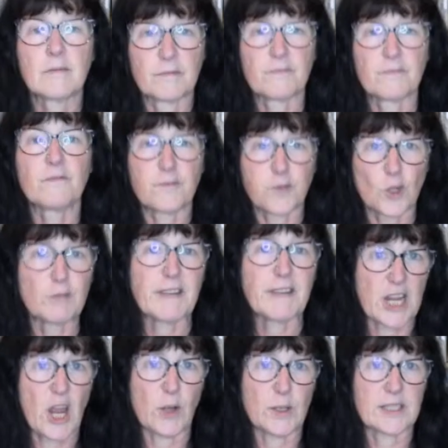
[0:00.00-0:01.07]
full
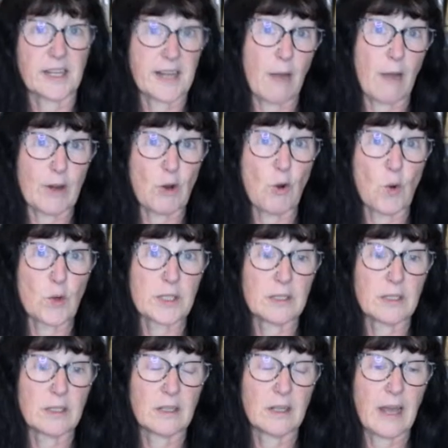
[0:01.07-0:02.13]
videos that I record,
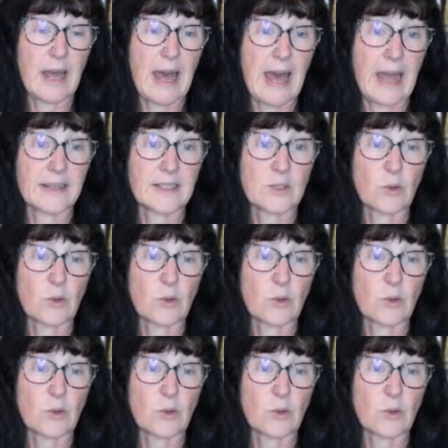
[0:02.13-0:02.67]
and